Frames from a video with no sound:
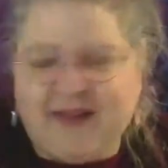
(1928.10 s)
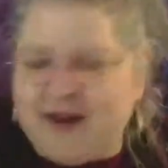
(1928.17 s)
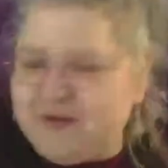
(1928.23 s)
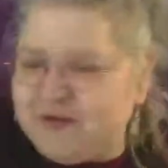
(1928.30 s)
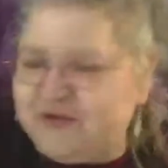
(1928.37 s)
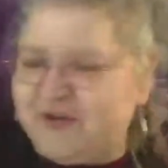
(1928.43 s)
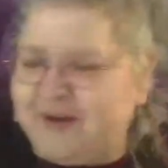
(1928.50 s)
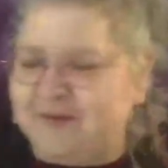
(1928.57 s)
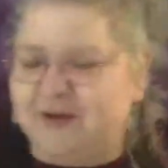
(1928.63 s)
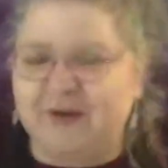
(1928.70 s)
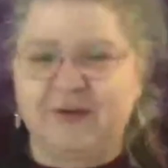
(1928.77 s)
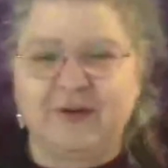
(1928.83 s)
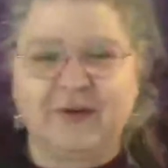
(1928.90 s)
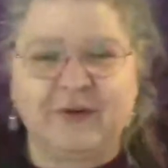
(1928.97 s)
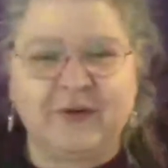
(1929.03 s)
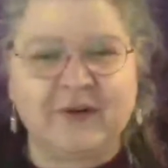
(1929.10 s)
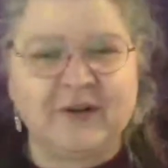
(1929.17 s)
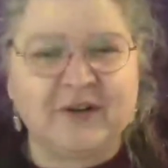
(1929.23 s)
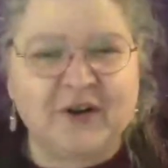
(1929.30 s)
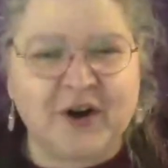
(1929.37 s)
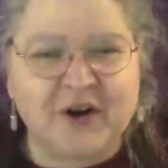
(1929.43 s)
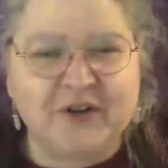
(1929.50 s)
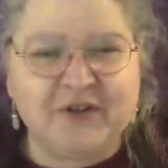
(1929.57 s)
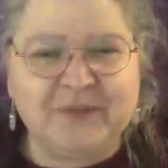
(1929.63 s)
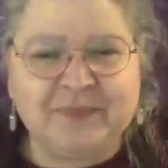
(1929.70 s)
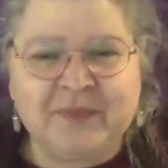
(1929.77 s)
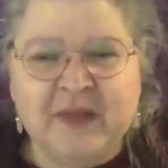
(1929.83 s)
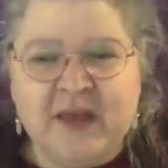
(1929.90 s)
Sacred Traveler Oracle card.